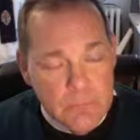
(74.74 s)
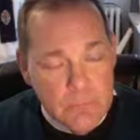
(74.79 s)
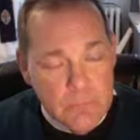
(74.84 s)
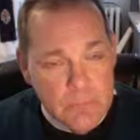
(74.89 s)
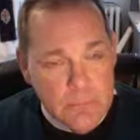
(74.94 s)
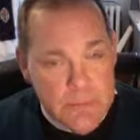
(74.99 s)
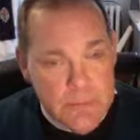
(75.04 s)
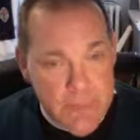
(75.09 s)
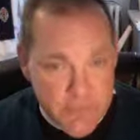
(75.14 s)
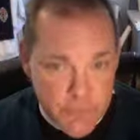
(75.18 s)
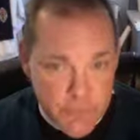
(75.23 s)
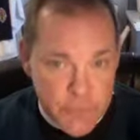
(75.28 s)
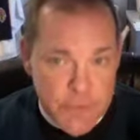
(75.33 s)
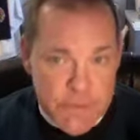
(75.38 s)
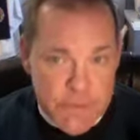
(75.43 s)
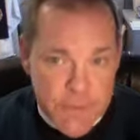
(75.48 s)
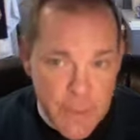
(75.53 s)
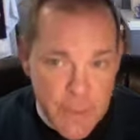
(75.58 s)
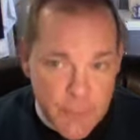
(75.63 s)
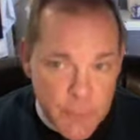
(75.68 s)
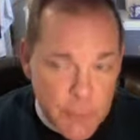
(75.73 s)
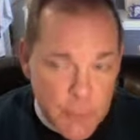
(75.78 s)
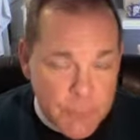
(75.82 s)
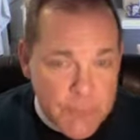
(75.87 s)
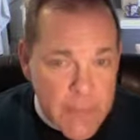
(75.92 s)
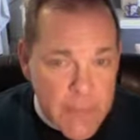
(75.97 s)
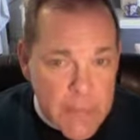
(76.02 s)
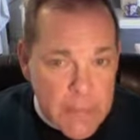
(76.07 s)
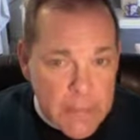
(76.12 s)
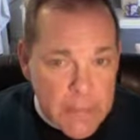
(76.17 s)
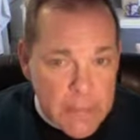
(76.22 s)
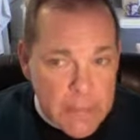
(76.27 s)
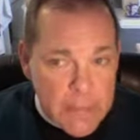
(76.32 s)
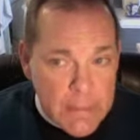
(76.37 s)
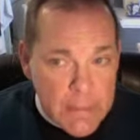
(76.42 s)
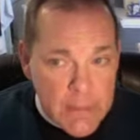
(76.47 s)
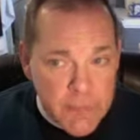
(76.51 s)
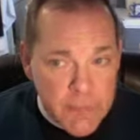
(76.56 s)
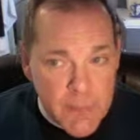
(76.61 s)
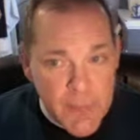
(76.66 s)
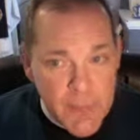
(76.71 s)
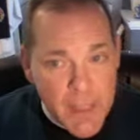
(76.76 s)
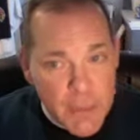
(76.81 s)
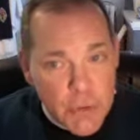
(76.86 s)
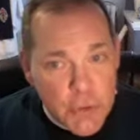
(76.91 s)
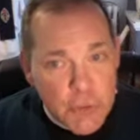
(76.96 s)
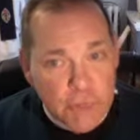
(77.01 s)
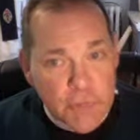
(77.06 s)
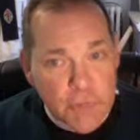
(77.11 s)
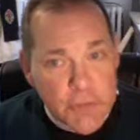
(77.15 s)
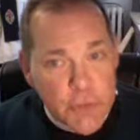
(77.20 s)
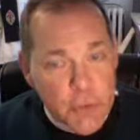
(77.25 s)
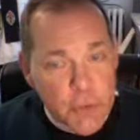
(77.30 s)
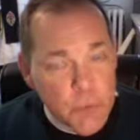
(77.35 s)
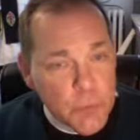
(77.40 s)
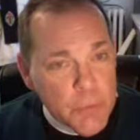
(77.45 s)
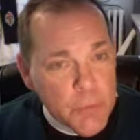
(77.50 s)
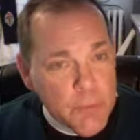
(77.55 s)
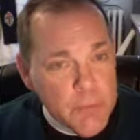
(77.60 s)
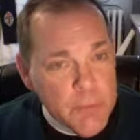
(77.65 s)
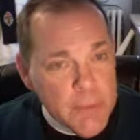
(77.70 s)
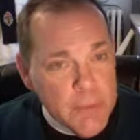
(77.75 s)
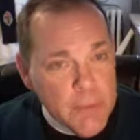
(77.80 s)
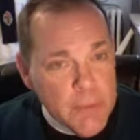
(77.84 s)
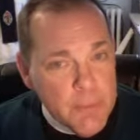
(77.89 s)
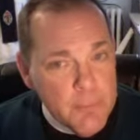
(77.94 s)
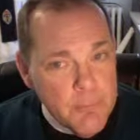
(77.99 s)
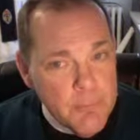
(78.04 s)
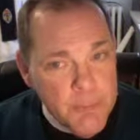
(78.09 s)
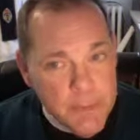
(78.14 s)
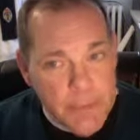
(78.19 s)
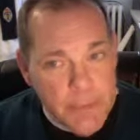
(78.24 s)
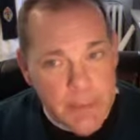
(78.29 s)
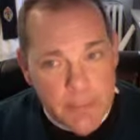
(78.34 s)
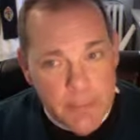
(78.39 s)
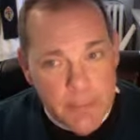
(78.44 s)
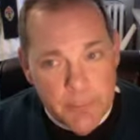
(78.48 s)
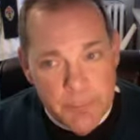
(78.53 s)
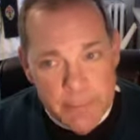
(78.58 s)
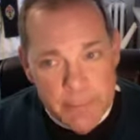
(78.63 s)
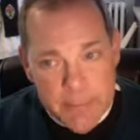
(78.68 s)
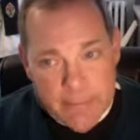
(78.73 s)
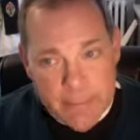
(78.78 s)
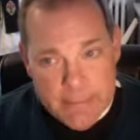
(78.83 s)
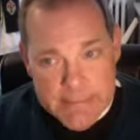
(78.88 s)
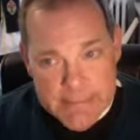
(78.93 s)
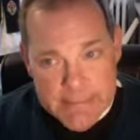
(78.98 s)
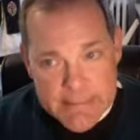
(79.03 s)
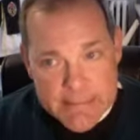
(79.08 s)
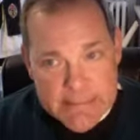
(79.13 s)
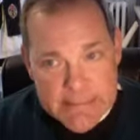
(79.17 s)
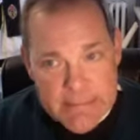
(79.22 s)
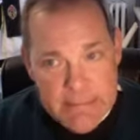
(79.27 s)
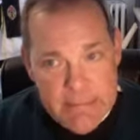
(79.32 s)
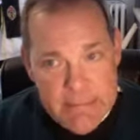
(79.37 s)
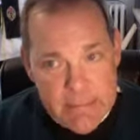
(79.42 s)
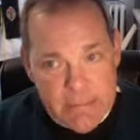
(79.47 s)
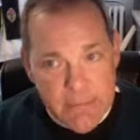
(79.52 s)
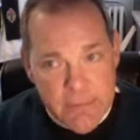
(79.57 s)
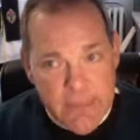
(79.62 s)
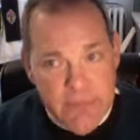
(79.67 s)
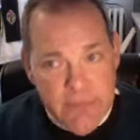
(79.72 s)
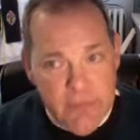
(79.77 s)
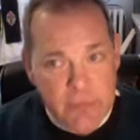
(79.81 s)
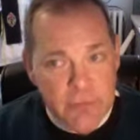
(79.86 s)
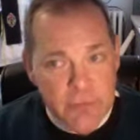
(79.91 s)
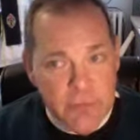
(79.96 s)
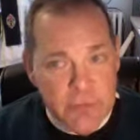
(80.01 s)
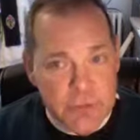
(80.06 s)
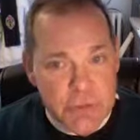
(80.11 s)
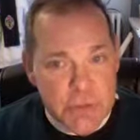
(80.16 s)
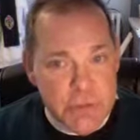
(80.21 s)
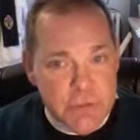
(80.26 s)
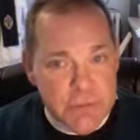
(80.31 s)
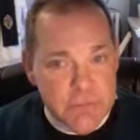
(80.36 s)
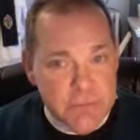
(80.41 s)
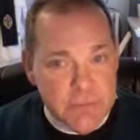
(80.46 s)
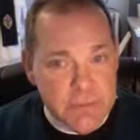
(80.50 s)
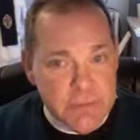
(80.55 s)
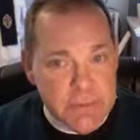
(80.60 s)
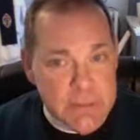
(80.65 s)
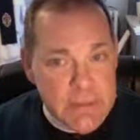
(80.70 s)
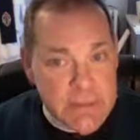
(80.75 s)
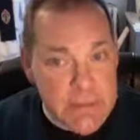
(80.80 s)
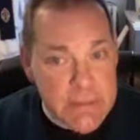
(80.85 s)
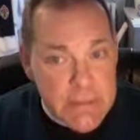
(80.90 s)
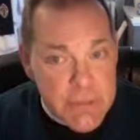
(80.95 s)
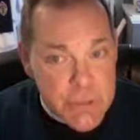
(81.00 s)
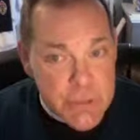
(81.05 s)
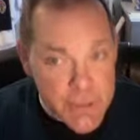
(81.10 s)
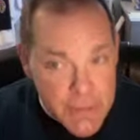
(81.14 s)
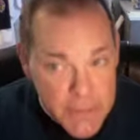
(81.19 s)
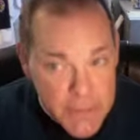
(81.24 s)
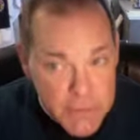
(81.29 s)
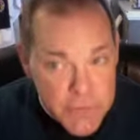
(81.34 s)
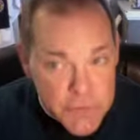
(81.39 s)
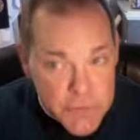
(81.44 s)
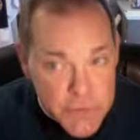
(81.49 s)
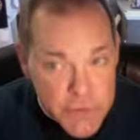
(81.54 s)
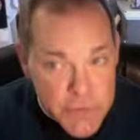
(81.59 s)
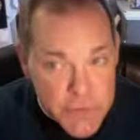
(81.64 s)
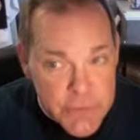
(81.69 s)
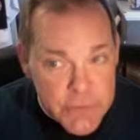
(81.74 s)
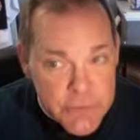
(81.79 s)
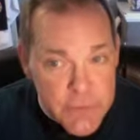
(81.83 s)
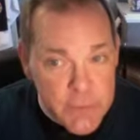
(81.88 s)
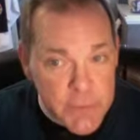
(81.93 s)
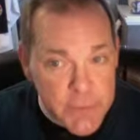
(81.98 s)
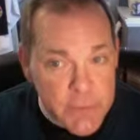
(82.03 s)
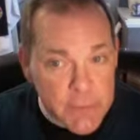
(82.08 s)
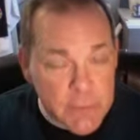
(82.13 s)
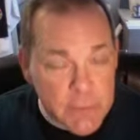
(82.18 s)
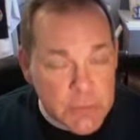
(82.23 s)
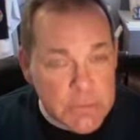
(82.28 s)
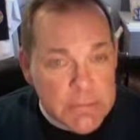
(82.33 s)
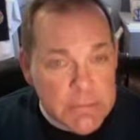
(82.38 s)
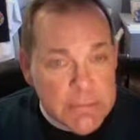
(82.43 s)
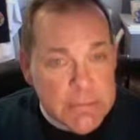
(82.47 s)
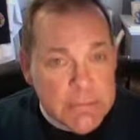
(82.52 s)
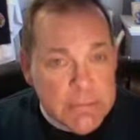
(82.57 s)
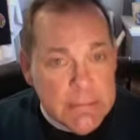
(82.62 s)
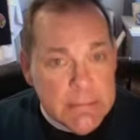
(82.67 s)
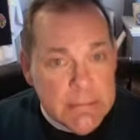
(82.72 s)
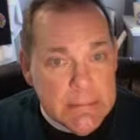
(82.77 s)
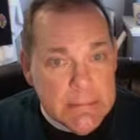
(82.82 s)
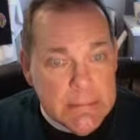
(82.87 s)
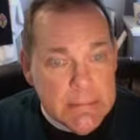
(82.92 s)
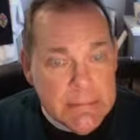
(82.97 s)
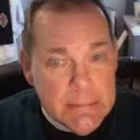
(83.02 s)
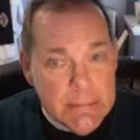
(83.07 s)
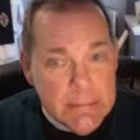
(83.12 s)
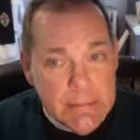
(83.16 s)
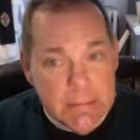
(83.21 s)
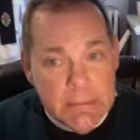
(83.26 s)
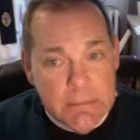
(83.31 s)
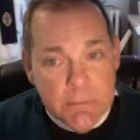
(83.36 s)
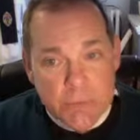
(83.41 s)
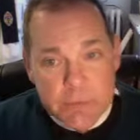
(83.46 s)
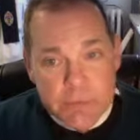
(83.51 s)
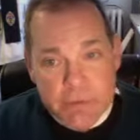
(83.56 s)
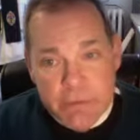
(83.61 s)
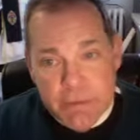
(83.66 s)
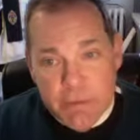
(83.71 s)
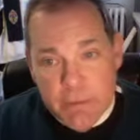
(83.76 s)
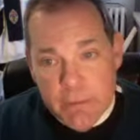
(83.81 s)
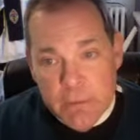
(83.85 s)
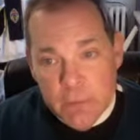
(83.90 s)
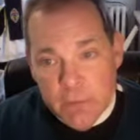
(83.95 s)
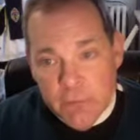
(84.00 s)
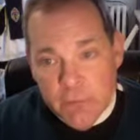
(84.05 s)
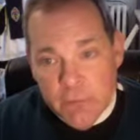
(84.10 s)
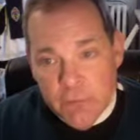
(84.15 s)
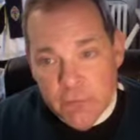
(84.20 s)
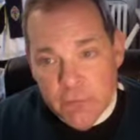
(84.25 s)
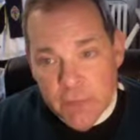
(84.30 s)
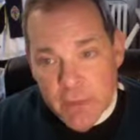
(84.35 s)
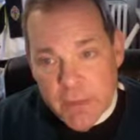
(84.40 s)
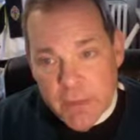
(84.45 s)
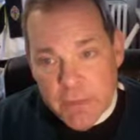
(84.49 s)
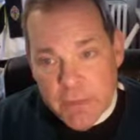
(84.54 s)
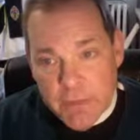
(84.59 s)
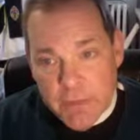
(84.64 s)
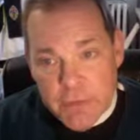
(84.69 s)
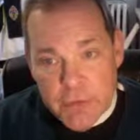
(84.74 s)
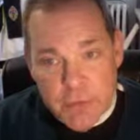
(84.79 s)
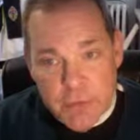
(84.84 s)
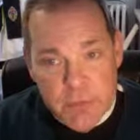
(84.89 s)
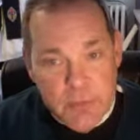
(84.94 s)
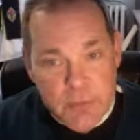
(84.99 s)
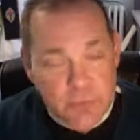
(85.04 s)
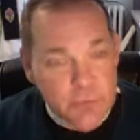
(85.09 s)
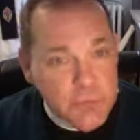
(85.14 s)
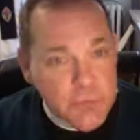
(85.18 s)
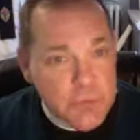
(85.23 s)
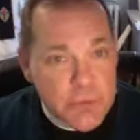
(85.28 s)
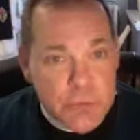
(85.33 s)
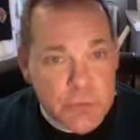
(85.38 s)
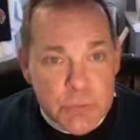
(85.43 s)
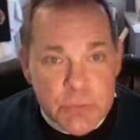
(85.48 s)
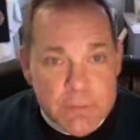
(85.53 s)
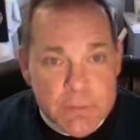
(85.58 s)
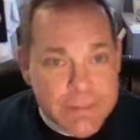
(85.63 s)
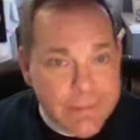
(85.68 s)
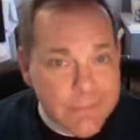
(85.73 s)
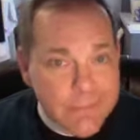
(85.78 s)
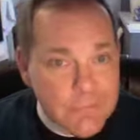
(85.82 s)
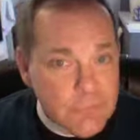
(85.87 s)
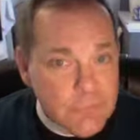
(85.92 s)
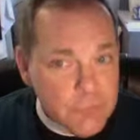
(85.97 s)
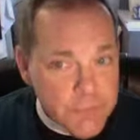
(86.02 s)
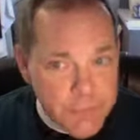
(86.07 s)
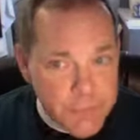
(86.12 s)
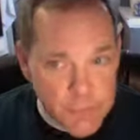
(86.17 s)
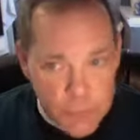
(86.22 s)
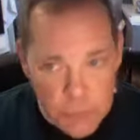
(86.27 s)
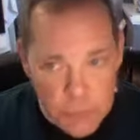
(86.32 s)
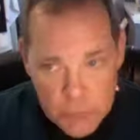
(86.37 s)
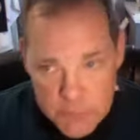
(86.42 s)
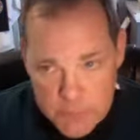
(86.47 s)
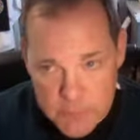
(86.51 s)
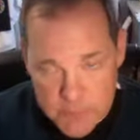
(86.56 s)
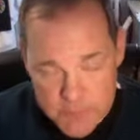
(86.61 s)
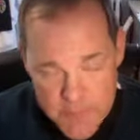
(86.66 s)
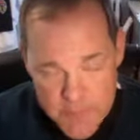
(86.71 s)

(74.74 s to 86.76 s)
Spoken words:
Take, for example, if a modern reader were to pick up a 1611 version of the King James Version of the Bible, he or she would find it to be virtually unreadable.